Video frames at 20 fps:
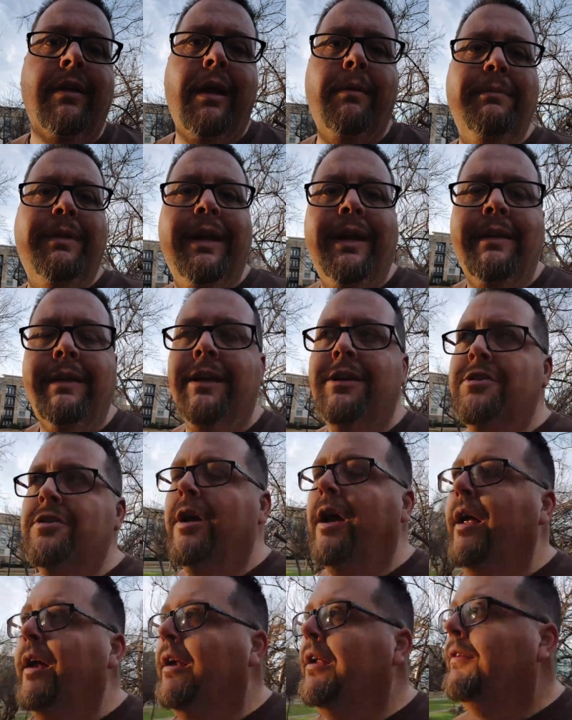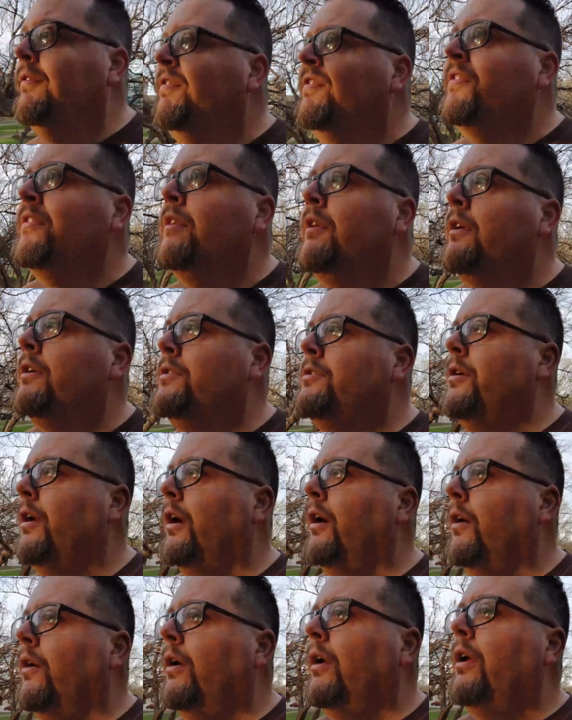I'm digging that shot.
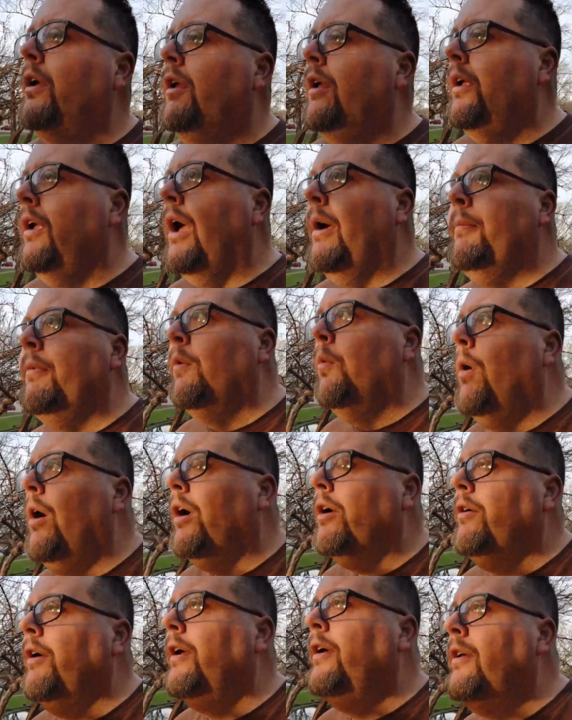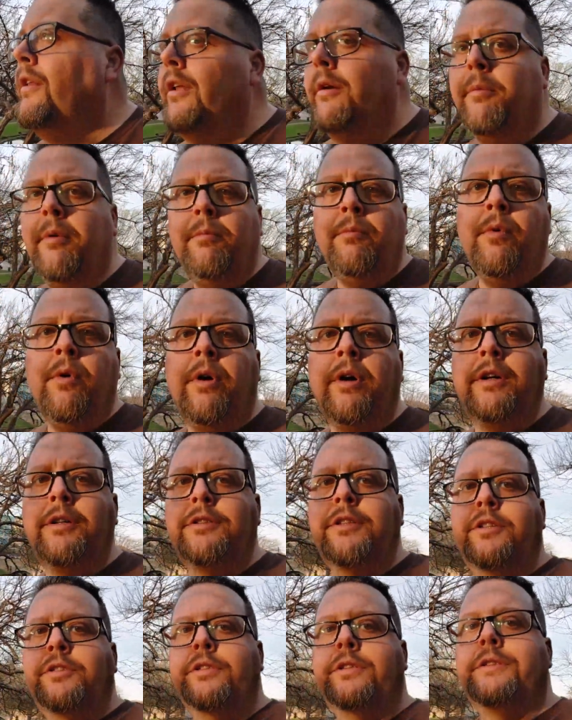So I'm gonna walk around here a little bit more
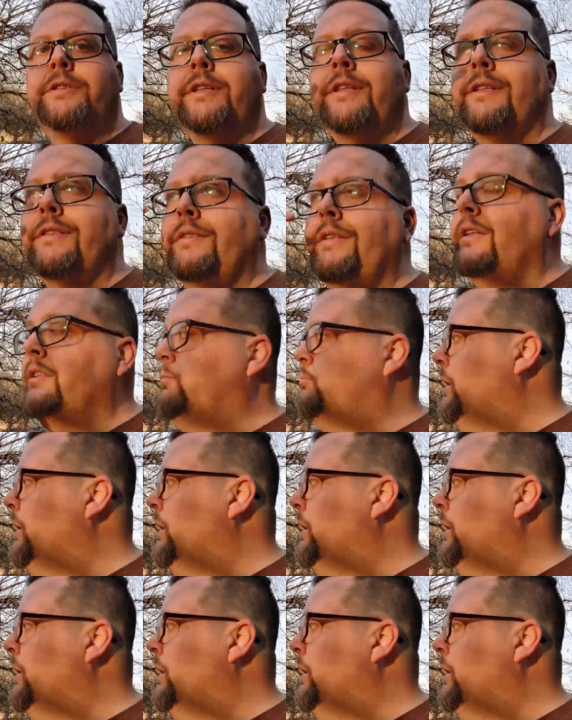because as you can see the sun's